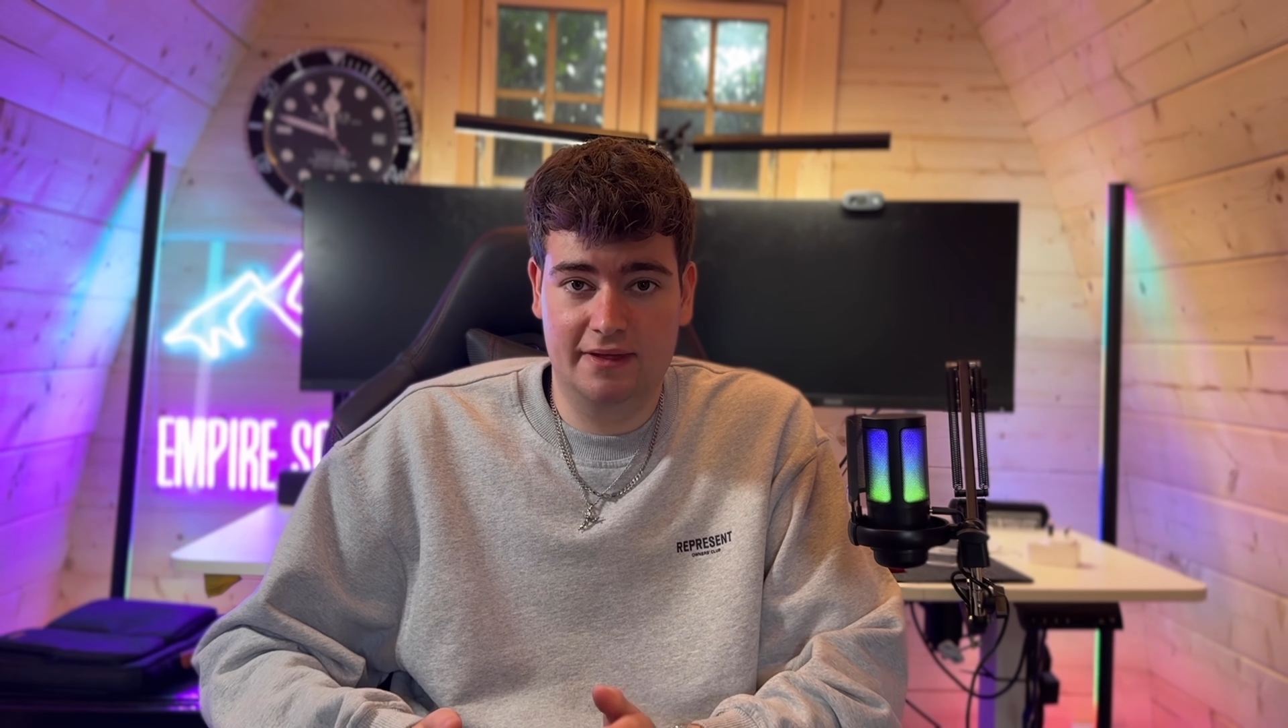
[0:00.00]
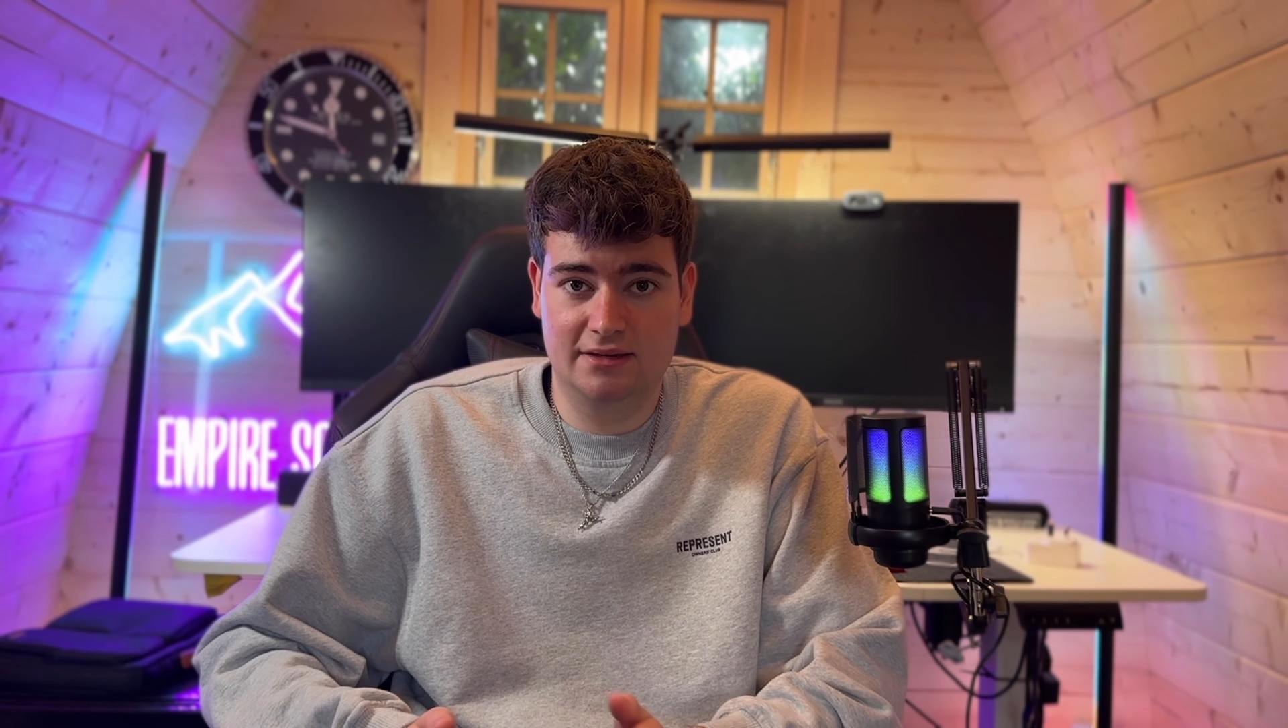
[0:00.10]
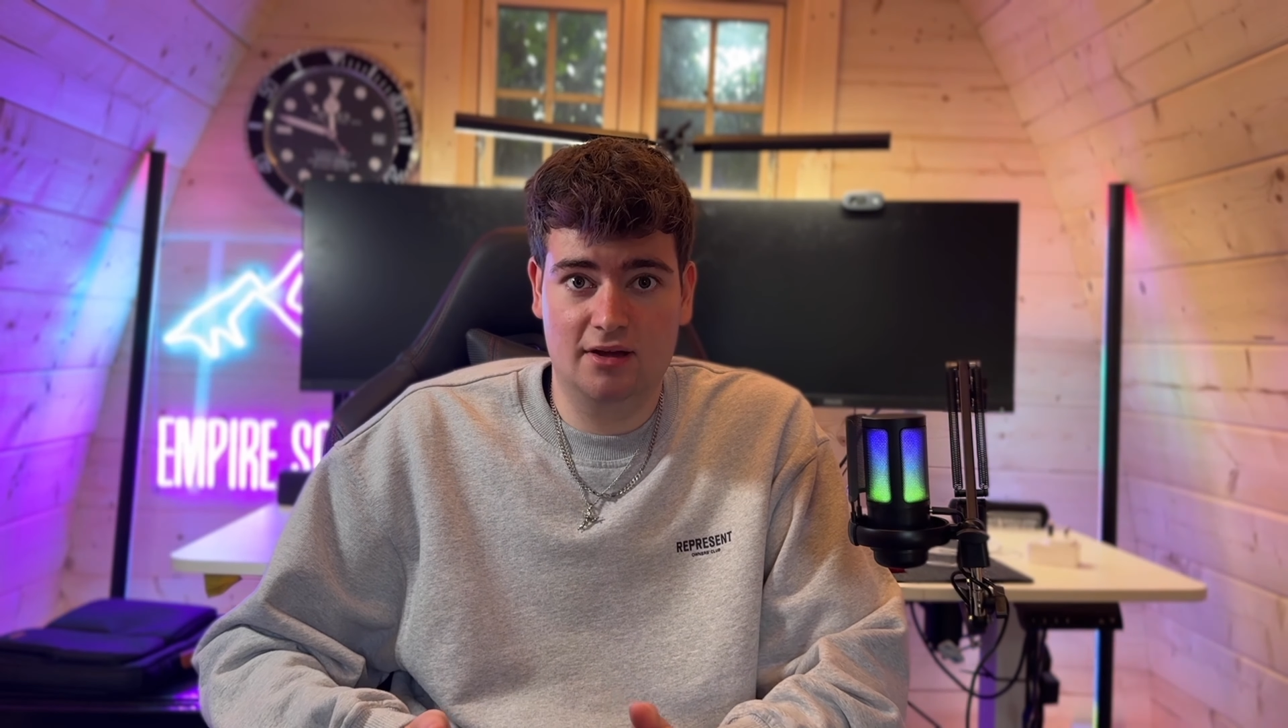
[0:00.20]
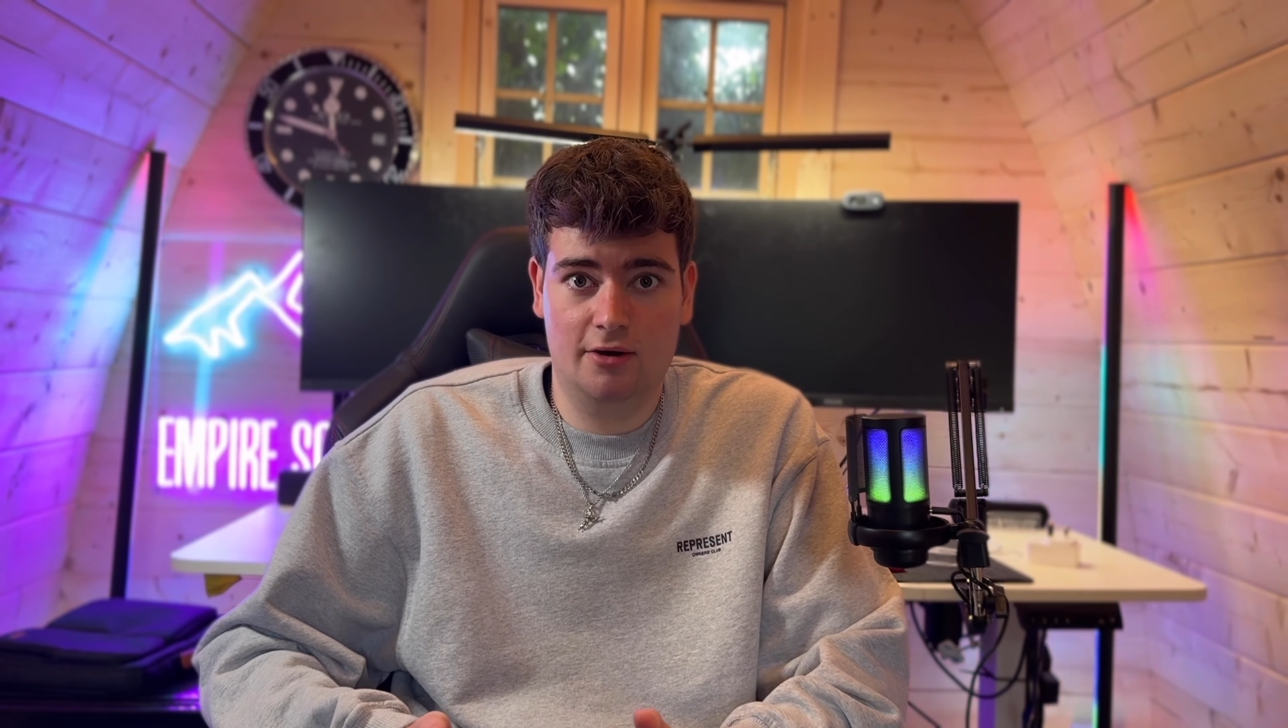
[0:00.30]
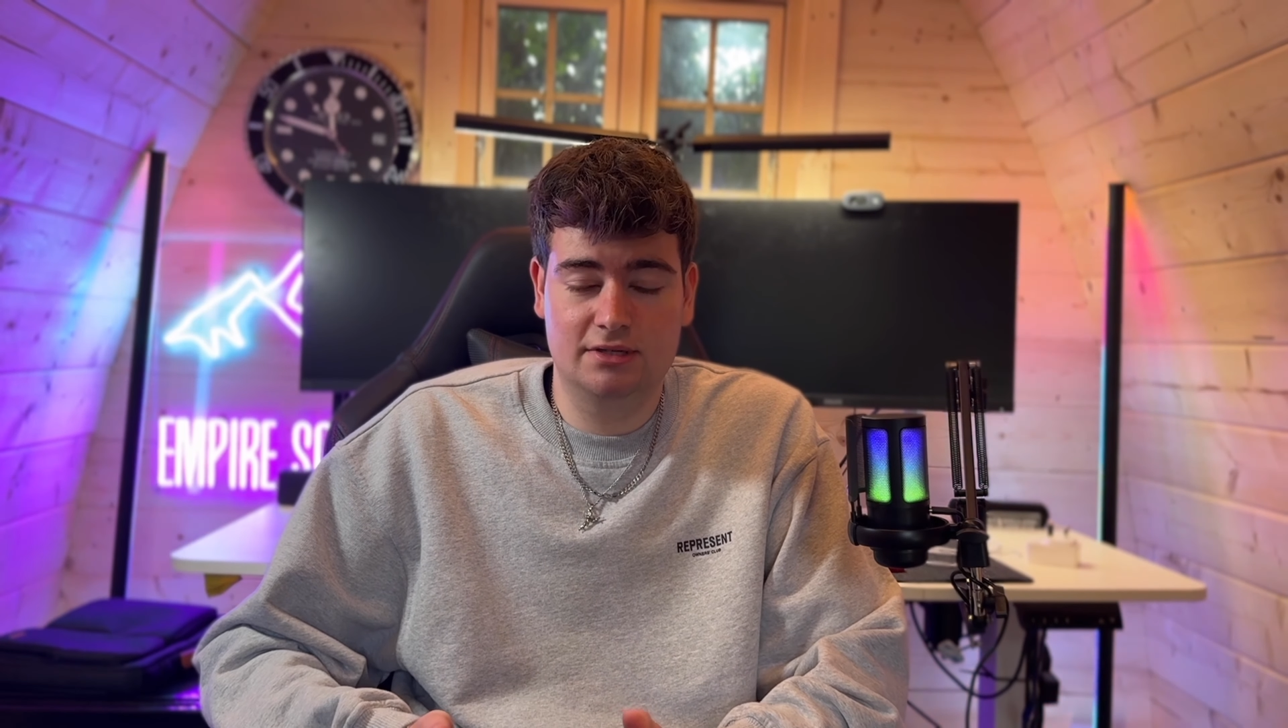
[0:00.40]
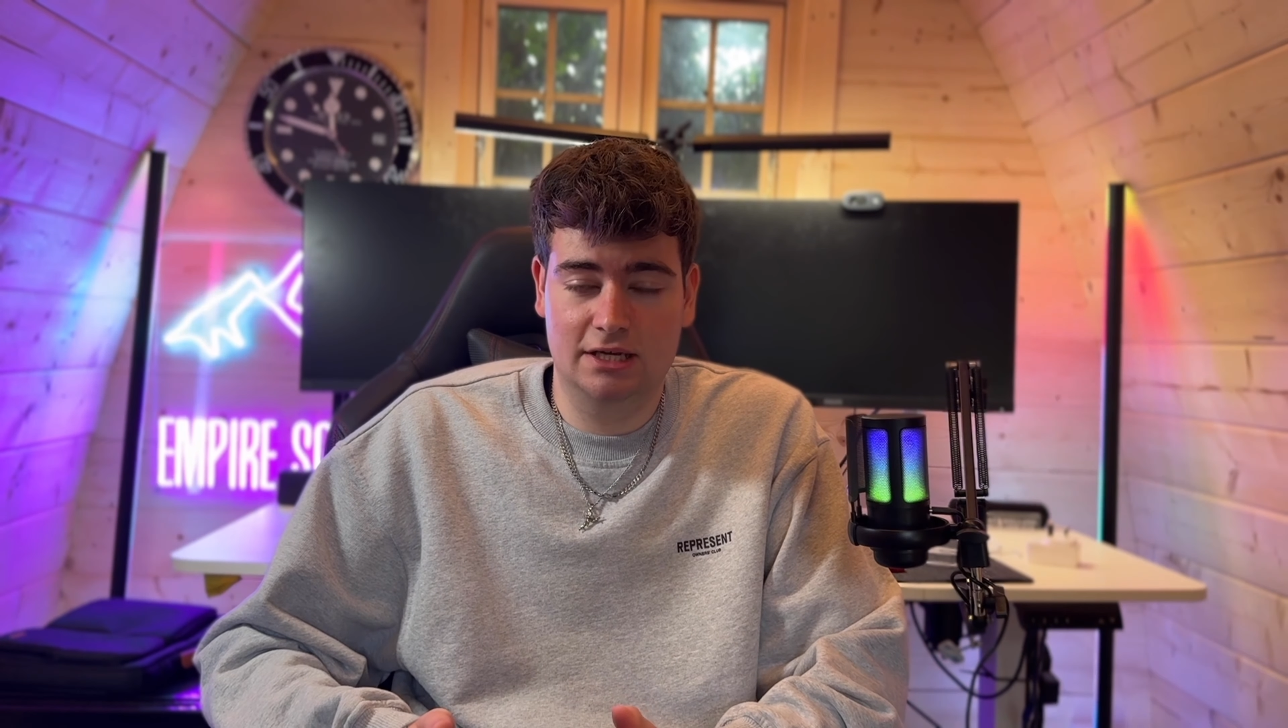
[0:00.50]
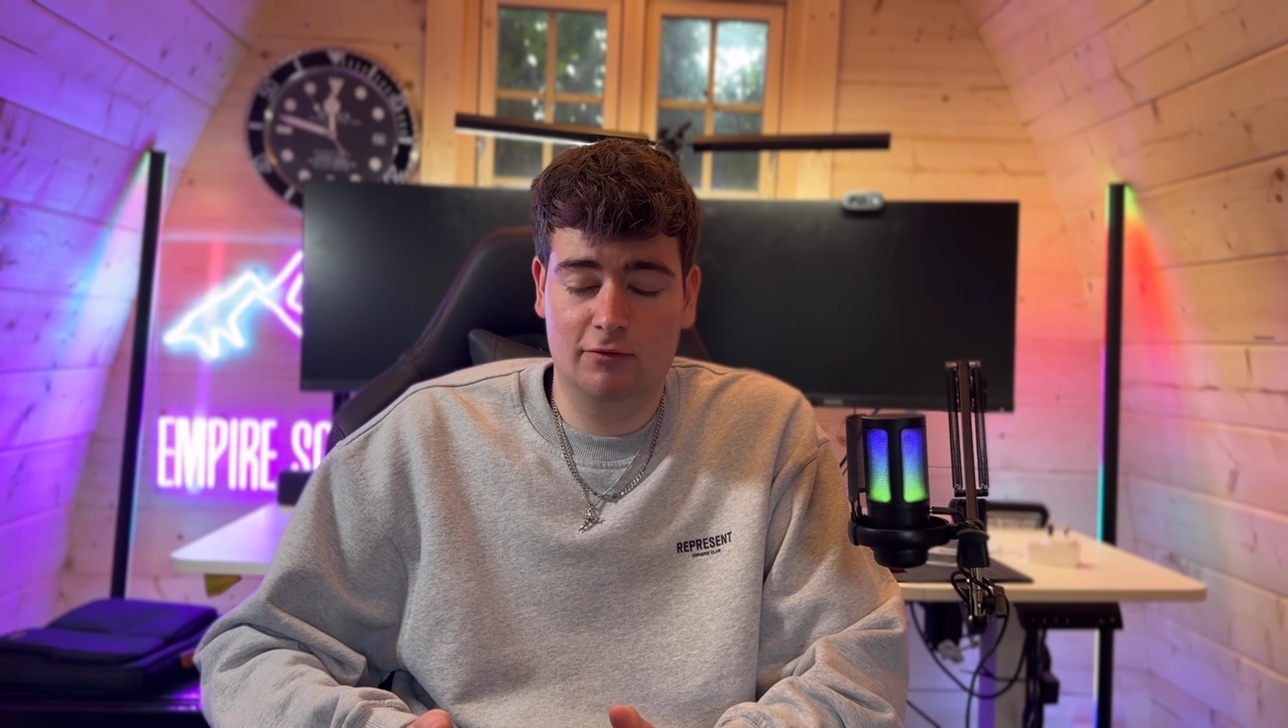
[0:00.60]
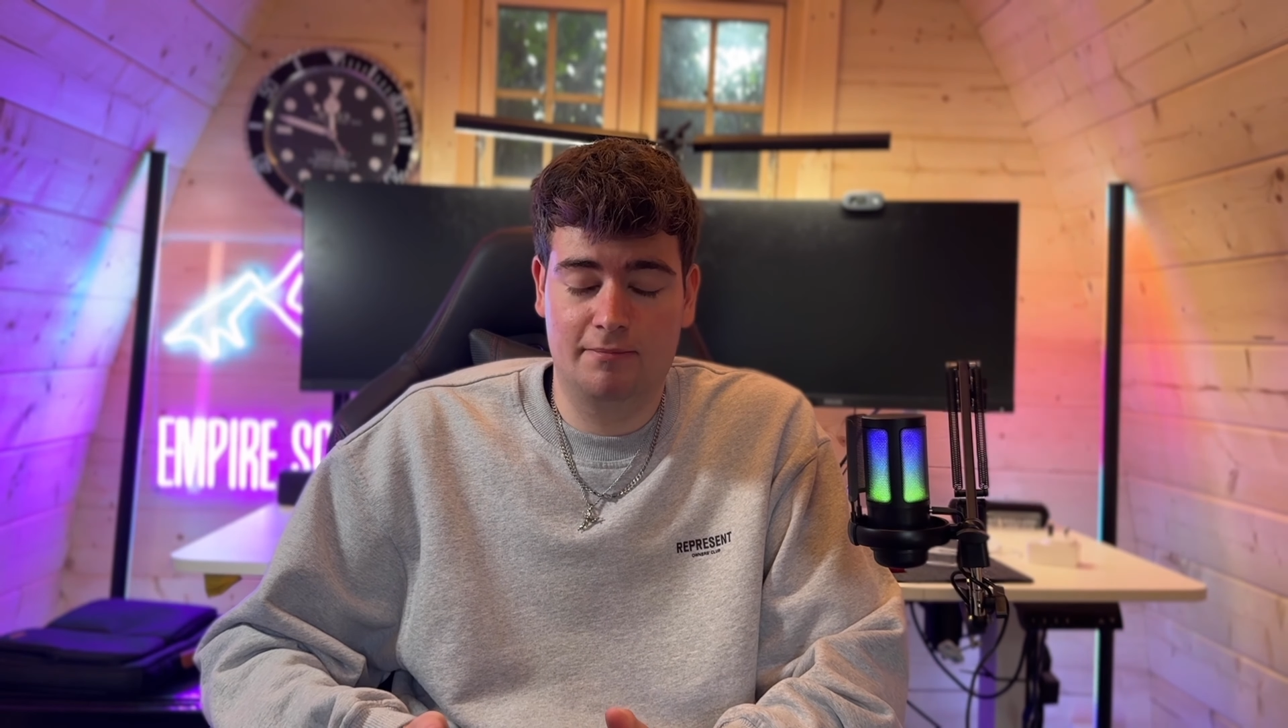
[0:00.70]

the entirety of